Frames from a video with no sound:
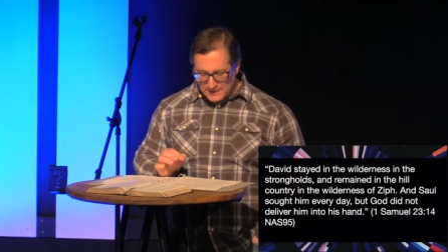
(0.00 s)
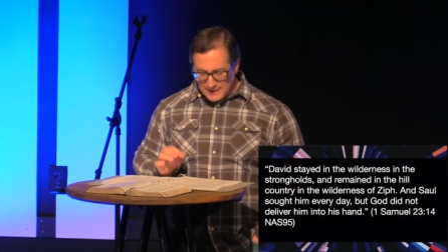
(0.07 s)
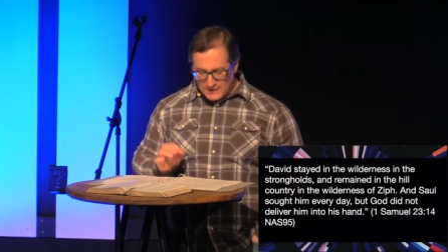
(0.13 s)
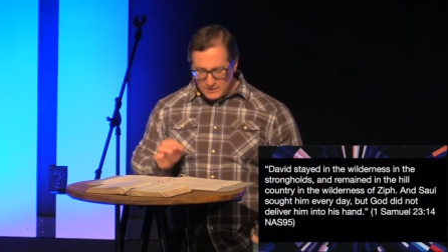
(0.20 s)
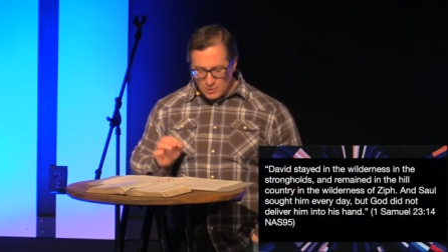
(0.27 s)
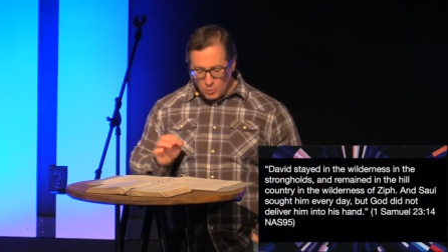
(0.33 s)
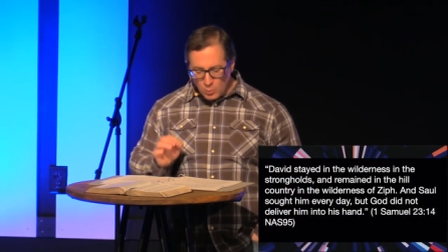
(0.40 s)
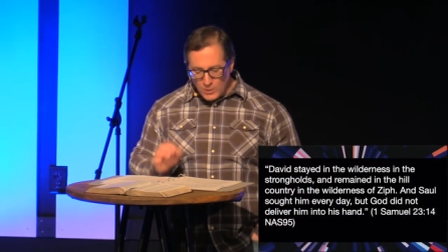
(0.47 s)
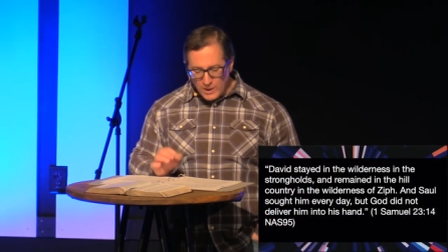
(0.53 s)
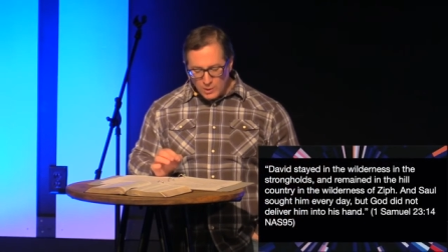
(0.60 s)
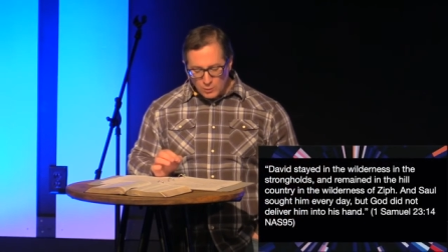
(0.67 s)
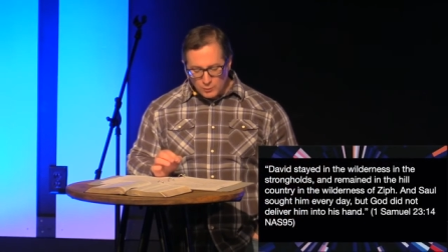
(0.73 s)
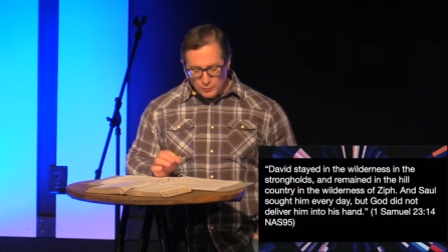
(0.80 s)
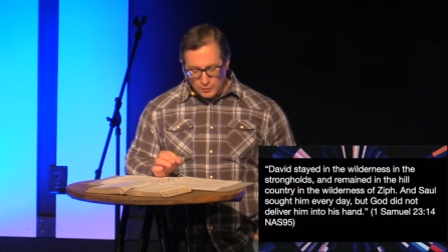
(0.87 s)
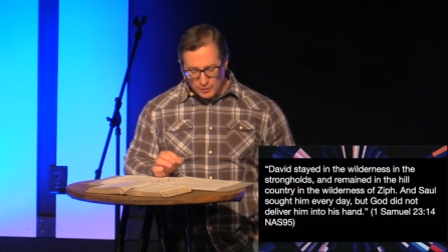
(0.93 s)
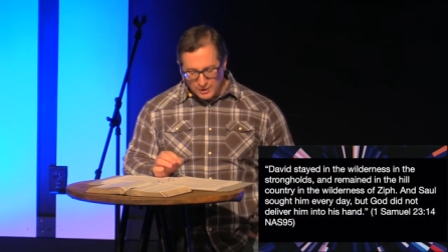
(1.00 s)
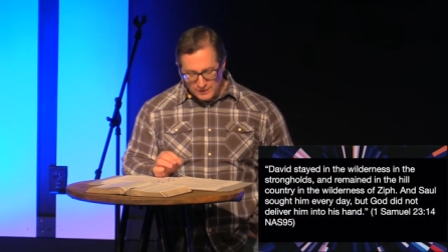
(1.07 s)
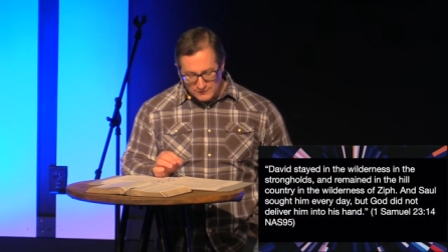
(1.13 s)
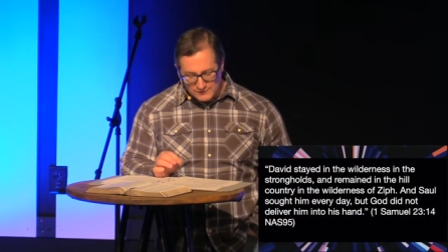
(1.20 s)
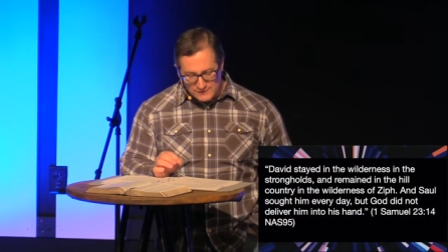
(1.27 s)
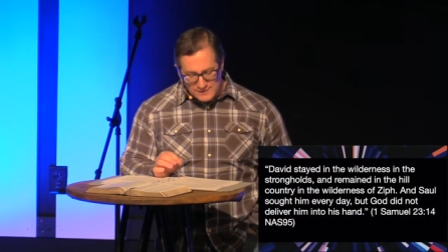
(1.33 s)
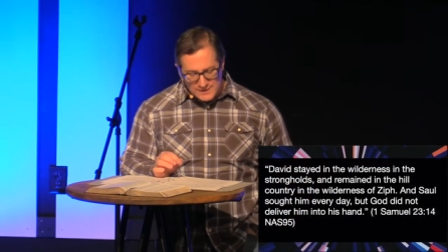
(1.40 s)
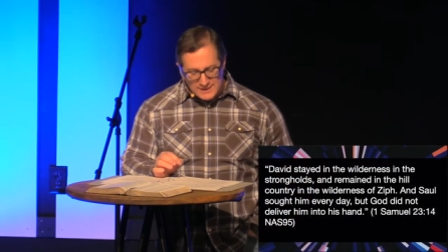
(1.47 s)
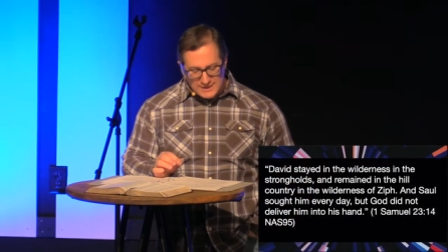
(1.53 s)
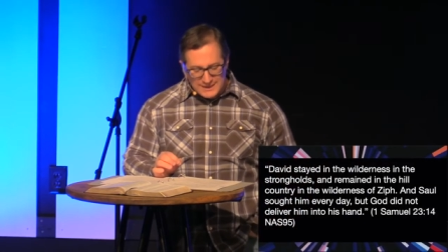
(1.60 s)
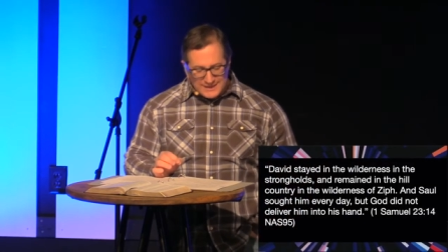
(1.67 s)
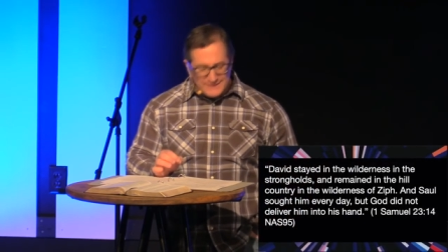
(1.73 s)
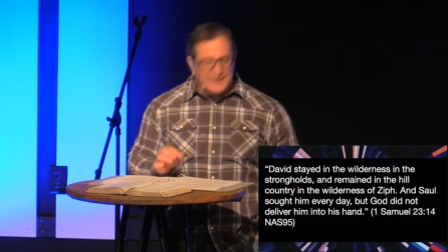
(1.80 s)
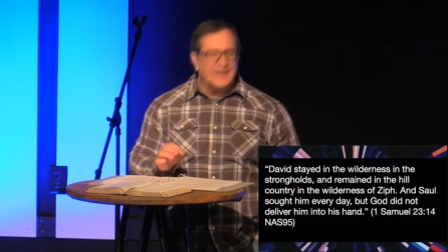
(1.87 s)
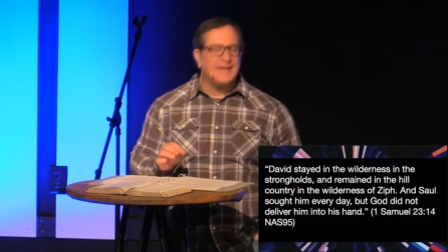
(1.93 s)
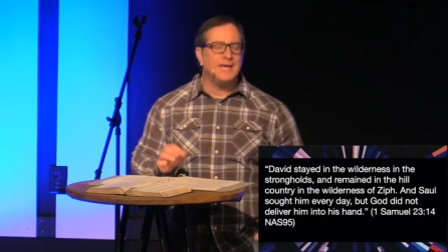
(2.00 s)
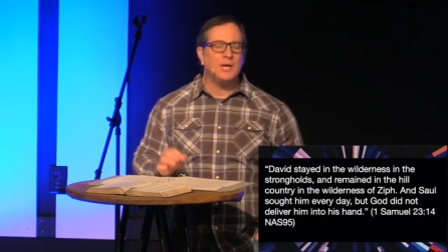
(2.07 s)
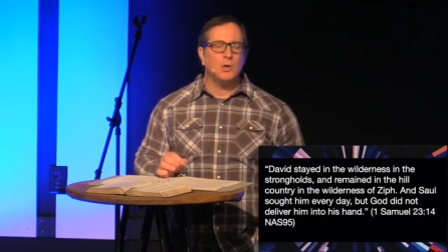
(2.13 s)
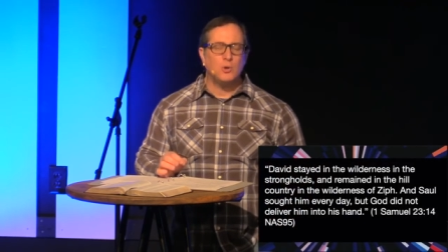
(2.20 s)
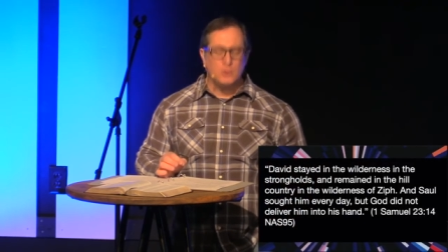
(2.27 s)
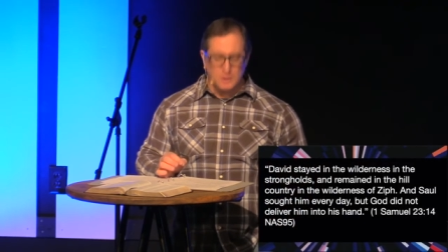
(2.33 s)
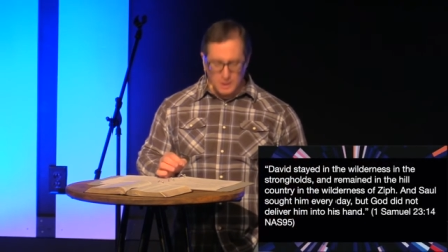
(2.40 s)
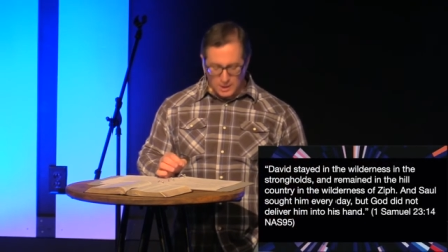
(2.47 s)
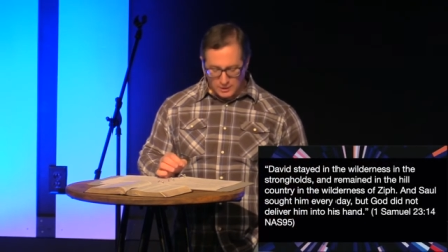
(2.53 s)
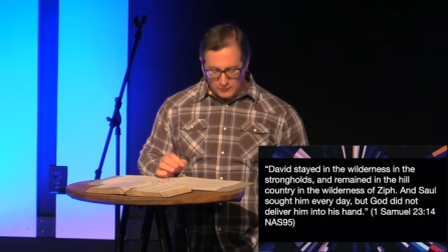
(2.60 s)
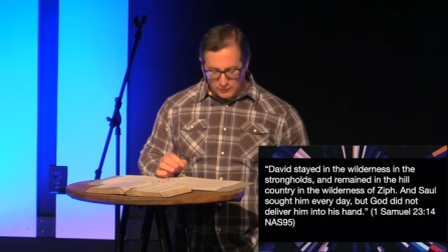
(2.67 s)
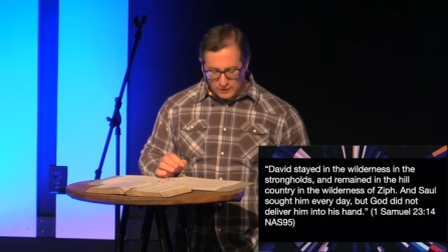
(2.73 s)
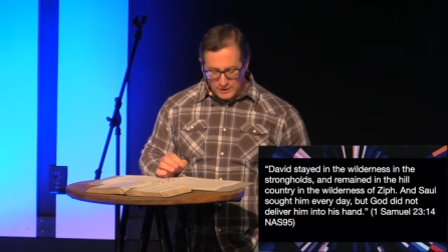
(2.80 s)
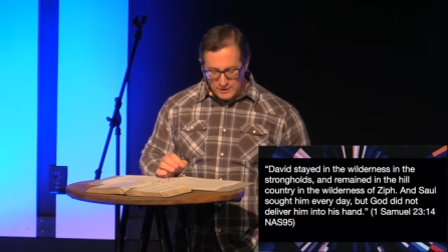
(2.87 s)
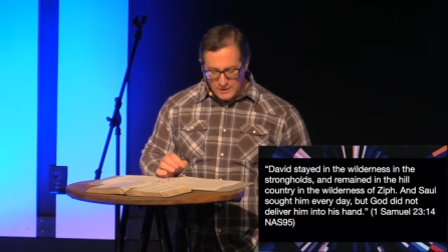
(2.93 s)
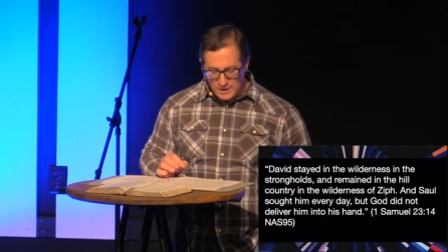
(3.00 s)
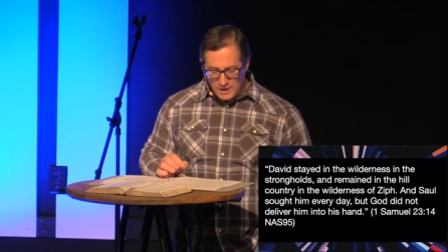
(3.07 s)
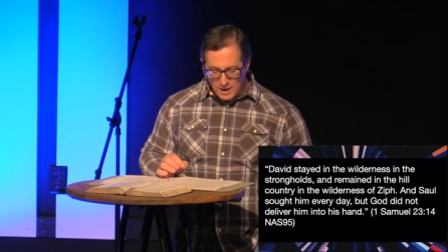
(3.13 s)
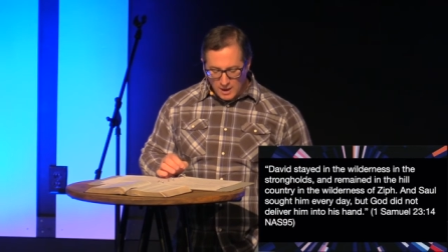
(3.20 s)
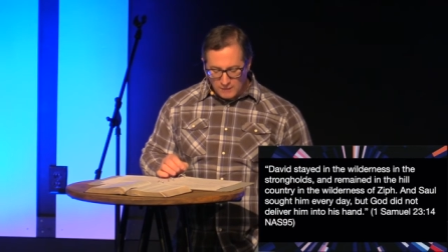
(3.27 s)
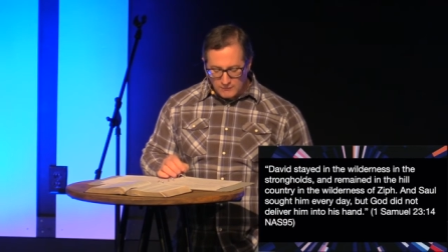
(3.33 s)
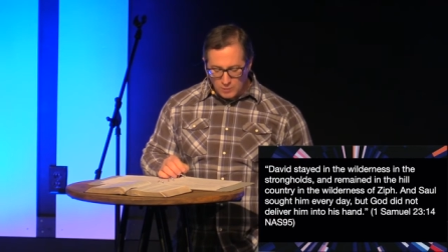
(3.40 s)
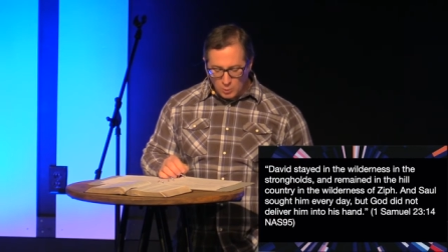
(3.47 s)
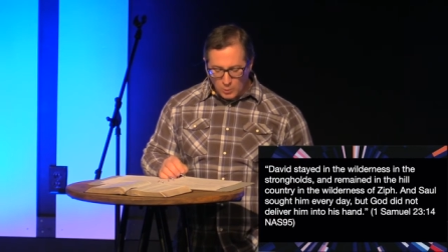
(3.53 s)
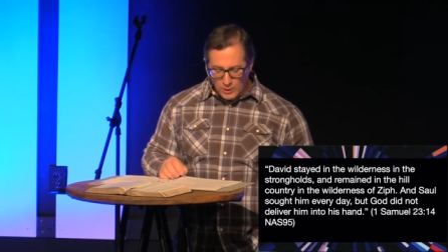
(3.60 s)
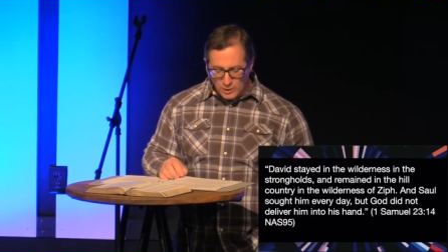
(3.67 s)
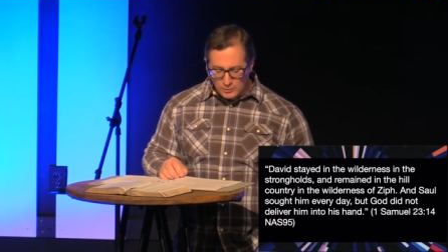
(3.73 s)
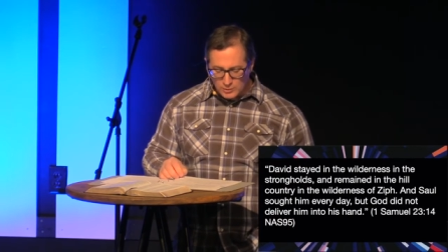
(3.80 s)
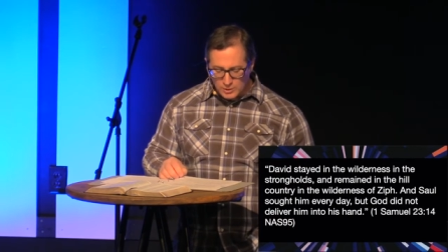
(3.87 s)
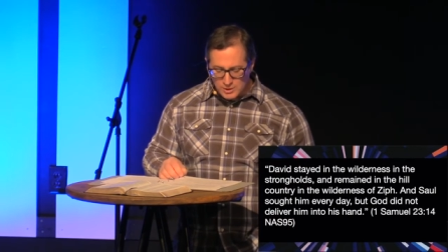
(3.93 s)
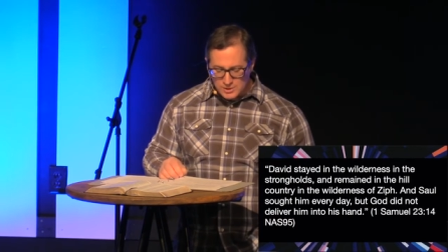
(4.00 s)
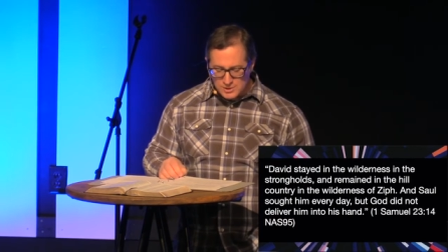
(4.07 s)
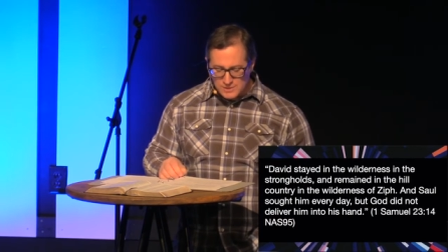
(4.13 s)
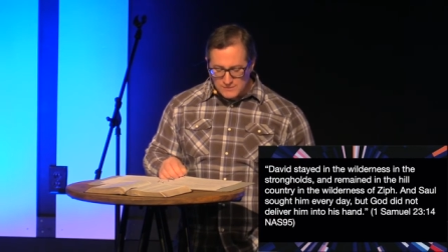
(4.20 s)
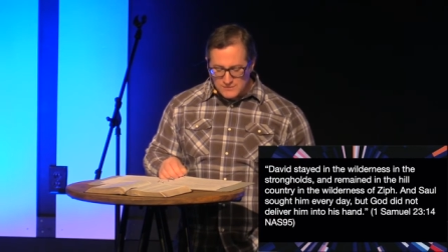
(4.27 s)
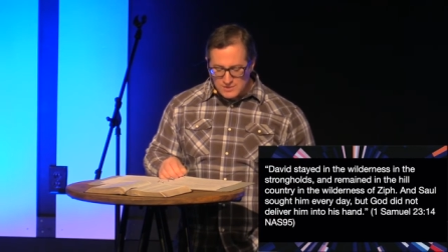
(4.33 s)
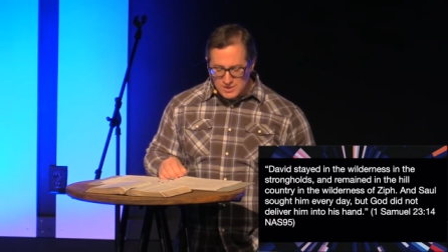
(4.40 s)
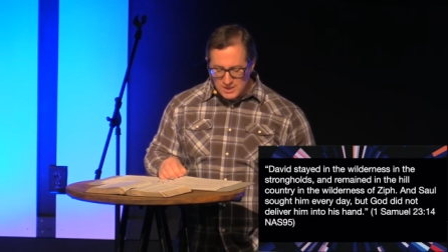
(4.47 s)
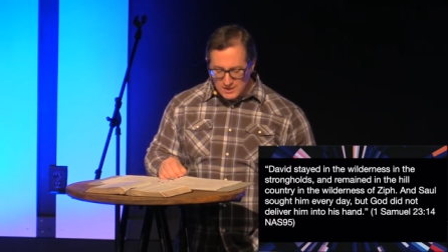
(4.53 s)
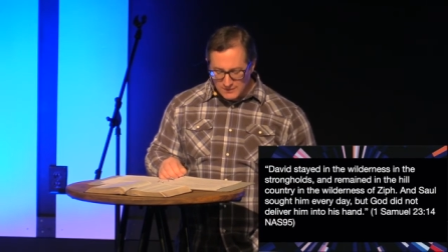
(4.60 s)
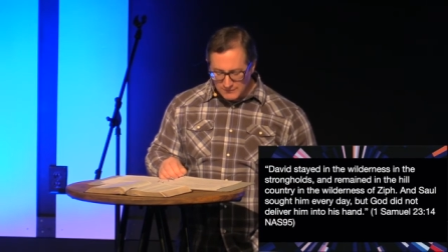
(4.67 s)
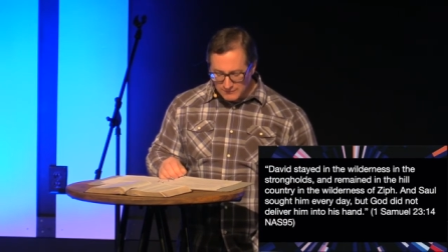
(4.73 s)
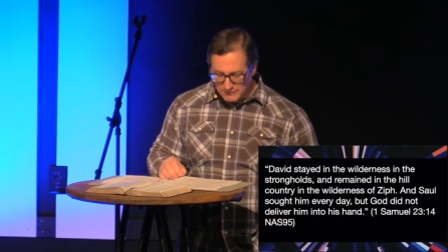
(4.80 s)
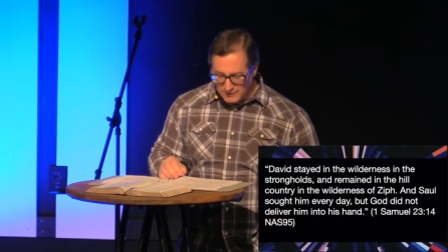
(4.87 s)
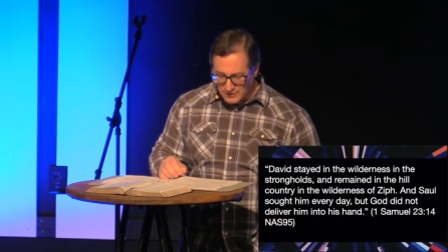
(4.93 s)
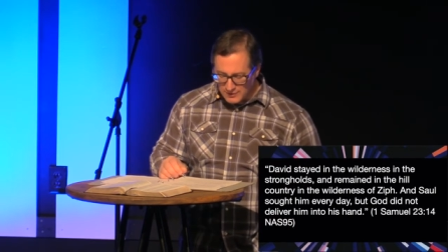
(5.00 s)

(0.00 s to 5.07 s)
in the wilderness, in the hill country, of the wilderness of Ziph.